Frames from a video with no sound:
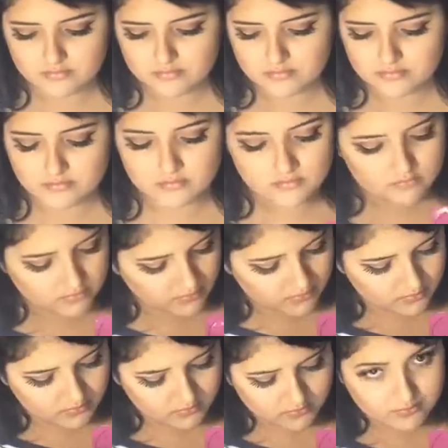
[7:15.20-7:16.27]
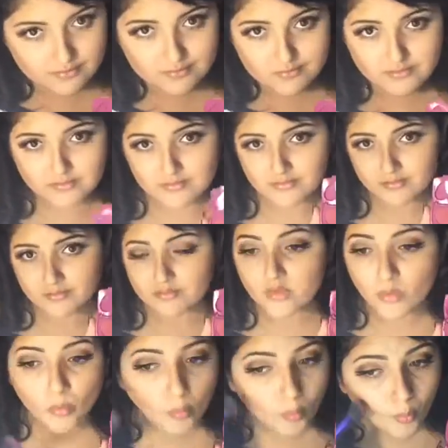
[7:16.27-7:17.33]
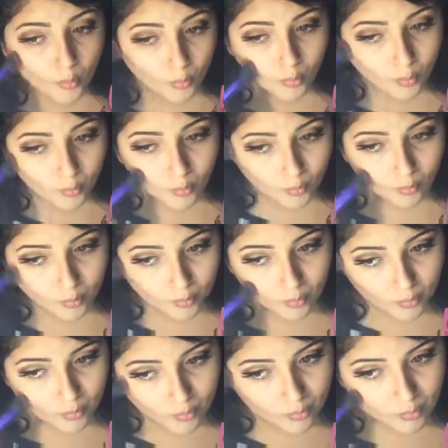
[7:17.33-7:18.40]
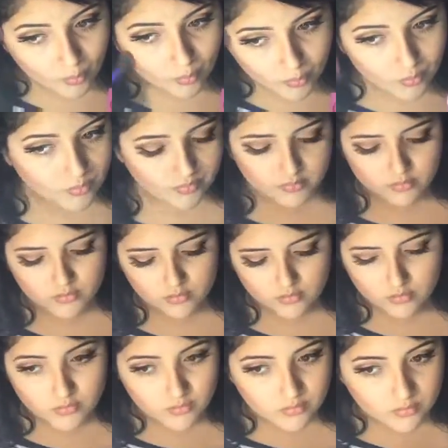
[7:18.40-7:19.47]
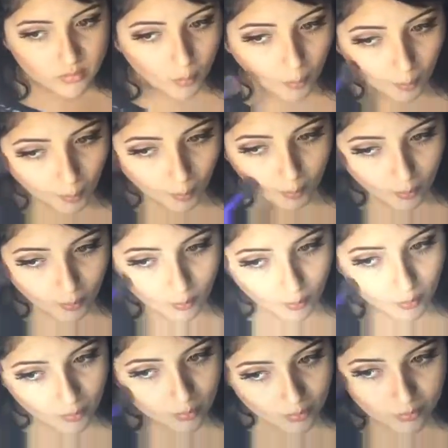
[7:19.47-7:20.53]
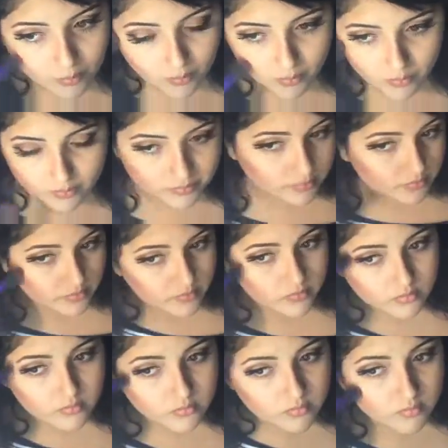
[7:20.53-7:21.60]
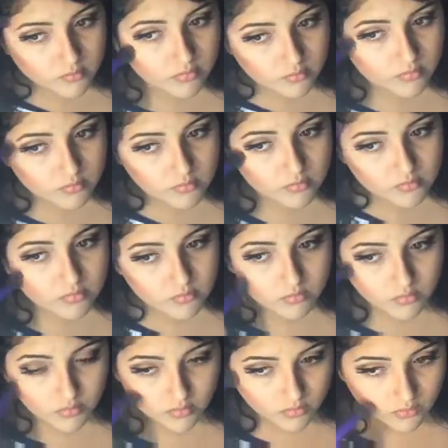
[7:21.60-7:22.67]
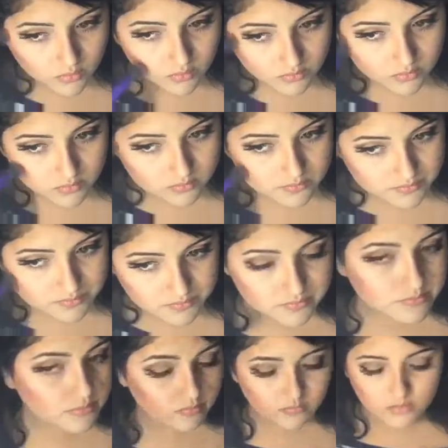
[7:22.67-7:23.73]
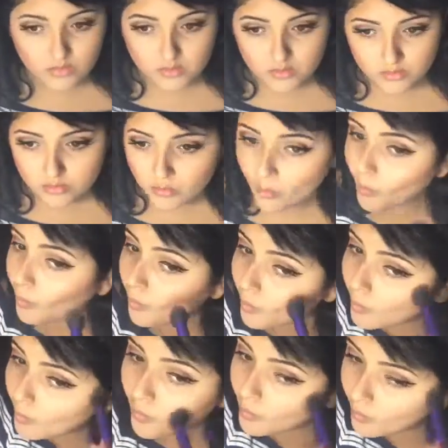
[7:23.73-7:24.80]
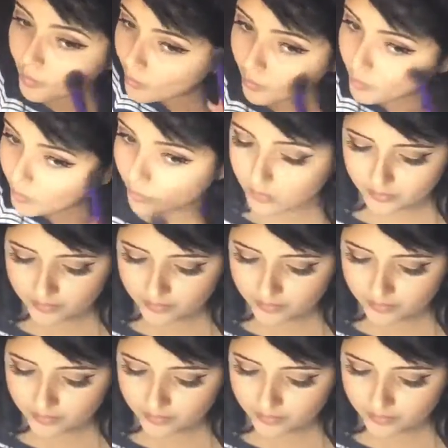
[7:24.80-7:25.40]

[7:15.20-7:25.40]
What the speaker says: in Your Love is King, the little deluxe sample that comes in the 3 set that they're selling for holidays right now. Probably my new favorite blush, without a doubt.